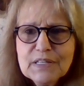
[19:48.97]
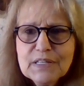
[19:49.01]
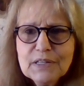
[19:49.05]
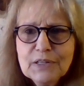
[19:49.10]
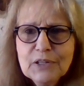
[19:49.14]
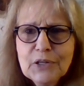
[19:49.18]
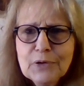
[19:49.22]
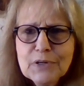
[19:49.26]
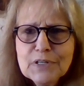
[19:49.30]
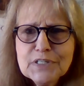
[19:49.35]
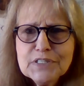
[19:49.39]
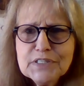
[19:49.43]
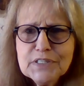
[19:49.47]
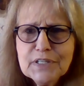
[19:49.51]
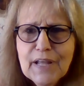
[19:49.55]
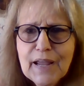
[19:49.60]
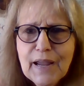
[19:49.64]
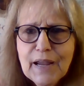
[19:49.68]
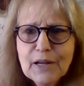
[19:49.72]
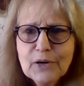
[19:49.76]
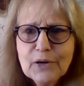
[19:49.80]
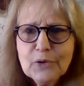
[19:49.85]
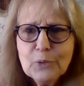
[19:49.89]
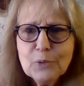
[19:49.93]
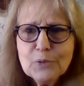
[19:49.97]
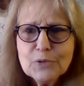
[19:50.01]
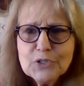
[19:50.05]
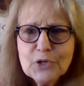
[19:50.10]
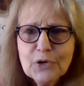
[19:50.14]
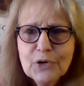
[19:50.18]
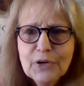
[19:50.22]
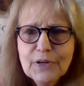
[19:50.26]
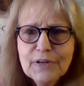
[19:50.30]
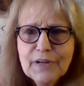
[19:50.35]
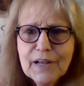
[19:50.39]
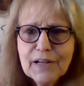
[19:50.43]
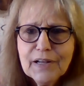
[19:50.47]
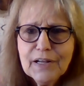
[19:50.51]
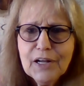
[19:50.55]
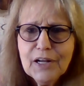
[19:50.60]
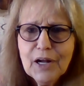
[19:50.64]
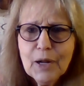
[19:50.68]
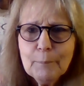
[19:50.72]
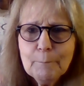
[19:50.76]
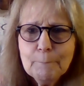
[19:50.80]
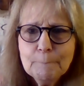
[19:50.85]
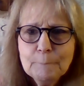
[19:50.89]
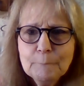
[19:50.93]
Notice the handles on that
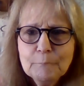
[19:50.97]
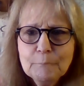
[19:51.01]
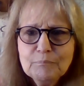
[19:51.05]
cup.